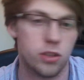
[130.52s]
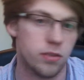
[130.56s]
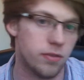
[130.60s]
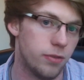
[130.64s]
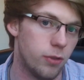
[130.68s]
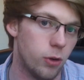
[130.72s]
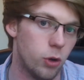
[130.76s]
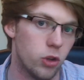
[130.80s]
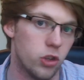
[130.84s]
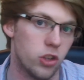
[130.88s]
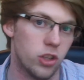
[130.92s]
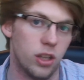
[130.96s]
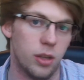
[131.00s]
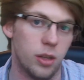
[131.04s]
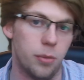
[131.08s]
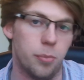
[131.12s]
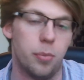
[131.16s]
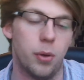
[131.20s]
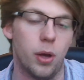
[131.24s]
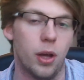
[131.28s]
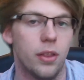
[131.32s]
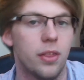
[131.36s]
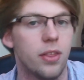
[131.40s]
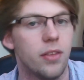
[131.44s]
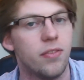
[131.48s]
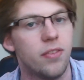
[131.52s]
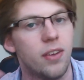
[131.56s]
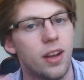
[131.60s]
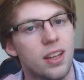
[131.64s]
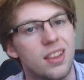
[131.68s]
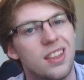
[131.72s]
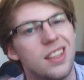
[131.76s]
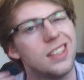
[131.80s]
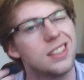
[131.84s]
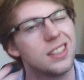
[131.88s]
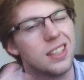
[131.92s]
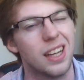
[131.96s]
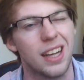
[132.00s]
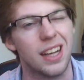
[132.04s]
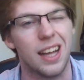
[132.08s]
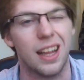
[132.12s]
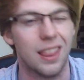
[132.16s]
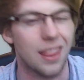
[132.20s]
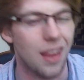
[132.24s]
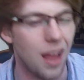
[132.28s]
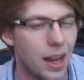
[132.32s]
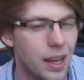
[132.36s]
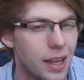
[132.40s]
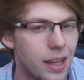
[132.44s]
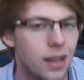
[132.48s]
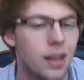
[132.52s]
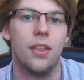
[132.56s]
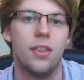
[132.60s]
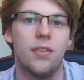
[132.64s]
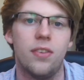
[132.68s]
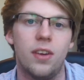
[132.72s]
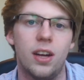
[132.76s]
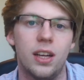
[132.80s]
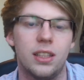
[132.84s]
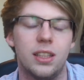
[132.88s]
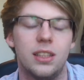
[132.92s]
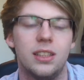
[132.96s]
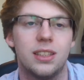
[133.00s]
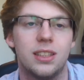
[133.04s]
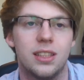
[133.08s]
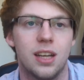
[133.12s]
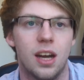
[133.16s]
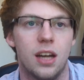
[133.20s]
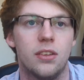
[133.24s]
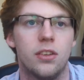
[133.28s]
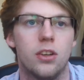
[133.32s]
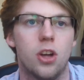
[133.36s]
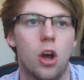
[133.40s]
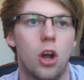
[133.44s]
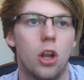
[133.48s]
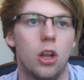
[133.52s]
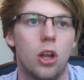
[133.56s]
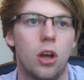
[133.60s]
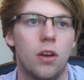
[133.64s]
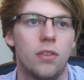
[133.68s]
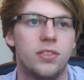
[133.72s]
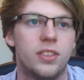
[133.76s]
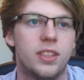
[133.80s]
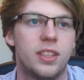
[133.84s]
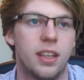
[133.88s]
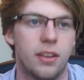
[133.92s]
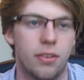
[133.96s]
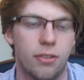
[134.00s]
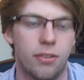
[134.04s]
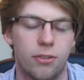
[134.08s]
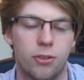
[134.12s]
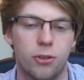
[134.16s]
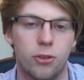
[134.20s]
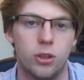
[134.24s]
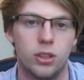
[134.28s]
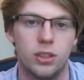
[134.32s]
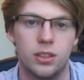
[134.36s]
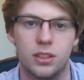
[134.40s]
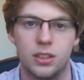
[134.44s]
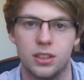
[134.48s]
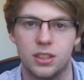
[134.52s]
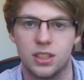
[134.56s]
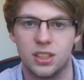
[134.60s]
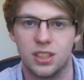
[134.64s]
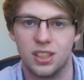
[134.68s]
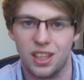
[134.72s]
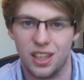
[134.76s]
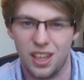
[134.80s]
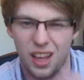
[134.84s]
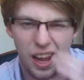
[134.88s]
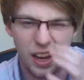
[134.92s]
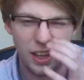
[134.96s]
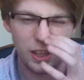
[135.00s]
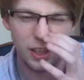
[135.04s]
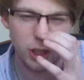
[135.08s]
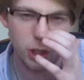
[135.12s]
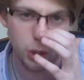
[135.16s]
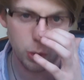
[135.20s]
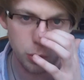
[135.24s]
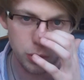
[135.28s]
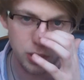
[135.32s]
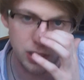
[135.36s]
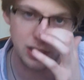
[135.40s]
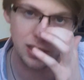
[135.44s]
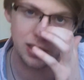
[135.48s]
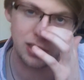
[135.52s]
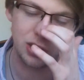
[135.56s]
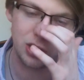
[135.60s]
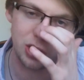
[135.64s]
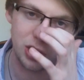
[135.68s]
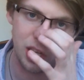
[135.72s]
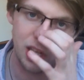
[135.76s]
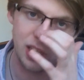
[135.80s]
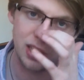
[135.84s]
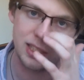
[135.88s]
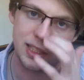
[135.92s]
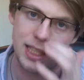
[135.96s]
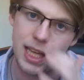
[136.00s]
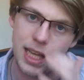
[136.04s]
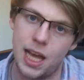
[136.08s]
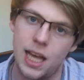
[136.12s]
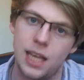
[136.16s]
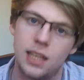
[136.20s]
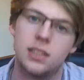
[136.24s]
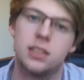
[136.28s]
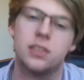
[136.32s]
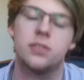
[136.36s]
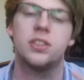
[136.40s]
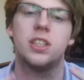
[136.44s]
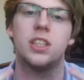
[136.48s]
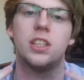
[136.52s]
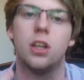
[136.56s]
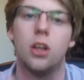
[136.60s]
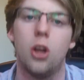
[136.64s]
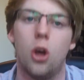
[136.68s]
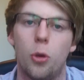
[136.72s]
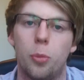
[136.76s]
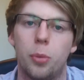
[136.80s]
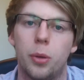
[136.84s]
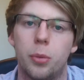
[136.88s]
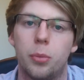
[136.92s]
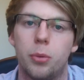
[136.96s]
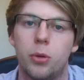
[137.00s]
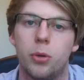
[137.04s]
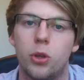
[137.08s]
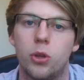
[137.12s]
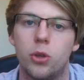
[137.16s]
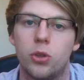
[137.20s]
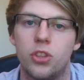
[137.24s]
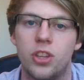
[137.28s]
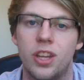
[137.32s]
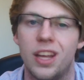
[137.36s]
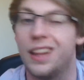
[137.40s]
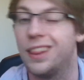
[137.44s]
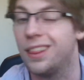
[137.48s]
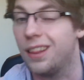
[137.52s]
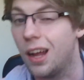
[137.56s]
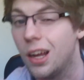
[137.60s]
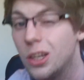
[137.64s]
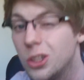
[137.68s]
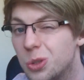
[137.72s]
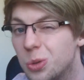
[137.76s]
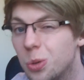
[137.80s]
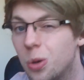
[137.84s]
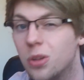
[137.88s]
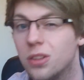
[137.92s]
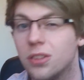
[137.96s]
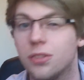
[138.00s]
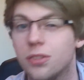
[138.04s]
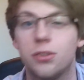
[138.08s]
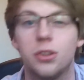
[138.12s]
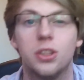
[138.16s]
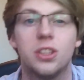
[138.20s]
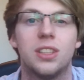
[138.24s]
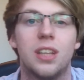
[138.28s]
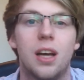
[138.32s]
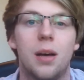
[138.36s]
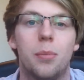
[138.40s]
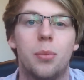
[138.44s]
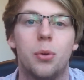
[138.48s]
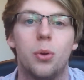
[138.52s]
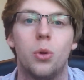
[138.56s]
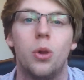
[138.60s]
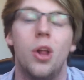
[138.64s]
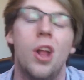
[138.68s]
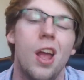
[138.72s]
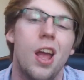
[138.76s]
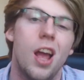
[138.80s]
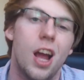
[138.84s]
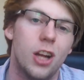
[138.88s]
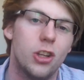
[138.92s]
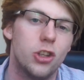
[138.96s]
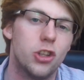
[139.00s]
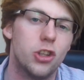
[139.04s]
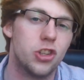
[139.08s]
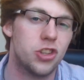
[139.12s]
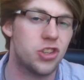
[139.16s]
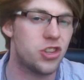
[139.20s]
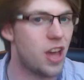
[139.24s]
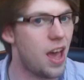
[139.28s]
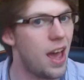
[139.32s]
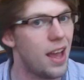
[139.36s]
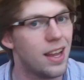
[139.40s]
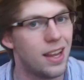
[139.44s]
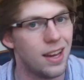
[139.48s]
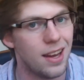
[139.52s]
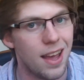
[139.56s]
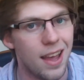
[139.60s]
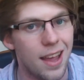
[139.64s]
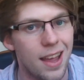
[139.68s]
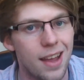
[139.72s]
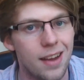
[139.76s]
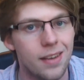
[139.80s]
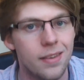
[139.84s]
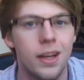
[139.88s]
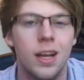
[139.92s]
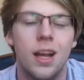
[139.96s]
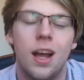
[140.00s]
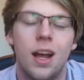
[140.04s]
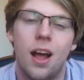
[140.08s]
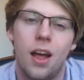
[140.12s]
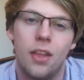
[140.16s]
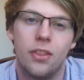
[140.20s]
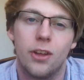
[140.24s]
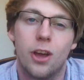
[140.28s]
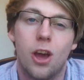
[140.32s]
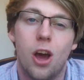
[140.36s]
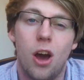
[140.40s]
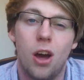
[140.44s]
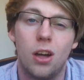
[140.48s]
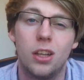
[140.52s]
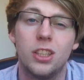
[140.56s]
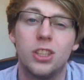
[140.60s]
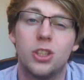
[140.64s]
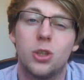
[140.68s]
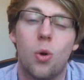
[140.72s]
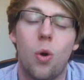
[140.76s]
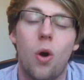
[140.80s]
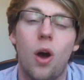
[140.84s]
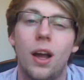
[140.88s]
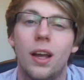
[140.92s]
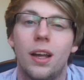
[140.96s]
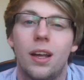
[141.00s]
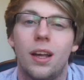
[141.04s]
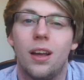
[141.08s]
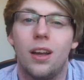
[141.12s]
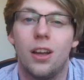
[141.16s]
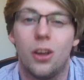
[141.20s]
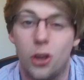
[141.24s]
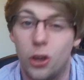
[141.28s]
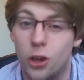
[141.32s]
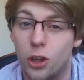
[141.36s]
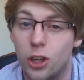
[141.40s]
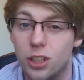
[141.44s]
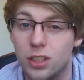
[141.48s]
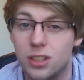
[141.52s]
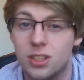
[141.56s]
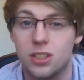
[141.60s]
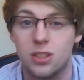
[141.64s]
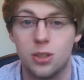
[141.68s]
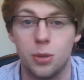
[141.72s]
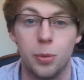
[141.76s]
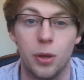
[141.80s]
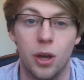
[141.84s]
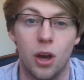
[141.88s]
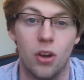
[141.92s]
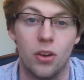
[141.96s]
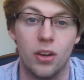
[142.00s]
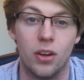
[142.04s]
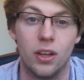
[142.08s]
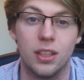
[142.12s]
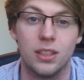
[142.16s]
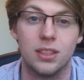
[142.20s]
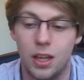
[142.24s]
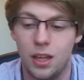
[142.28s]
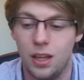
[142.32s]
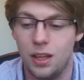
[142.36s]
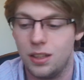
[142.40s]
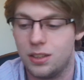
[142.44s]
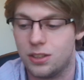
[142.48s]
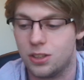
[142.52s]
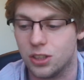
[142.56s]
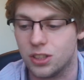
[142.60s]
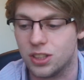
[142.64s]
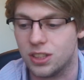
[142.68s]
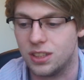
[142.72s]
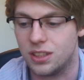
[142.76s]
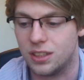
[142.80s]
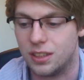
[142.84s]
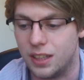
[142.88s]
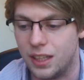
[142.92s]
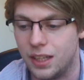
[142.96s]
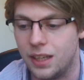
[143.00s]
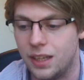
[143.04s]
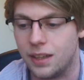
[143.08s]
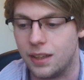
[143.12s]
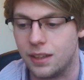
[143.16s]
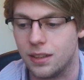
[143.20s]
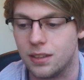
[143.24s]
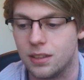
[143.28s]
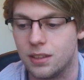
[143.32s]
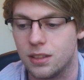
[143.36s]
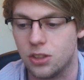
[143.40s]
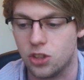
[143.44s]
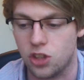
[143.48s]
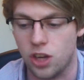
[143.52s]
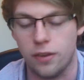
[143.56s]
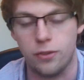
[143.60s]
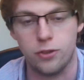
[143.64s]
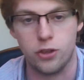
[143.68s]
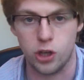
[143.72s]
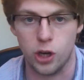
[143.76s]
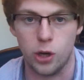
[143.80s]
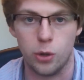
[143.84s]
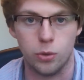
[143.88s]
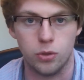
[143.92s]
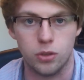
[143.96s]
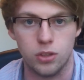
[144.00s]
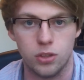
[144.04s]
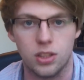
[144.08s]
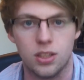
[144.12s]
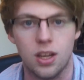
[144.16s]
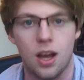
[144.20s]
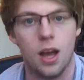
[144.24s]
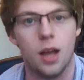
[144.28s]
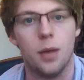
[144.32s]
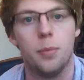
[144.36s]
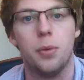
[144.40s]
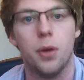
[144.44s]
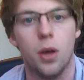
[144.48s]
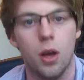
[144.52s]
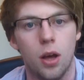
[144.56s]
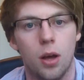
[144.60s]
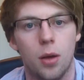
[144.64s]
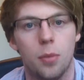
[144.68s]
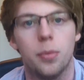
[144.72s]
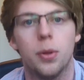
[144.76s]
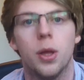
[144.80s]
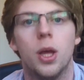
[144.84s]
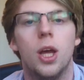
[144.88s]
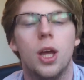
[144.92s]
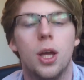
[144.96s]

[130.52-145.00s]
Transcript: unfortunately, but the fact that it's like a light, the fact that it's kind of got a lot of different kind of uses in certain decks. I've seen a lot of people using it in Light Swans, for example, and just teching it in, and the card is quite good, to be honest. It doesn't need Jeff Jones to hype it up,